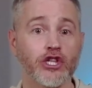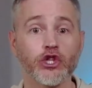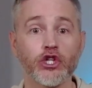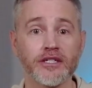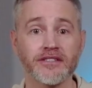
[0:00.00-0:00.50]

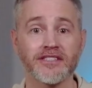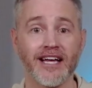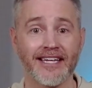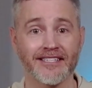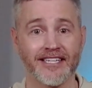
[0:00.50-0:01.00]

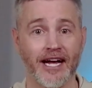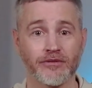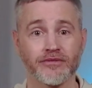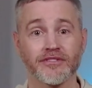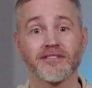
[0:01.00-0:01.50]
looks and
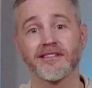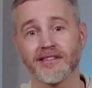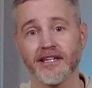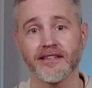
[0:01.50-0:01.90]
sounds like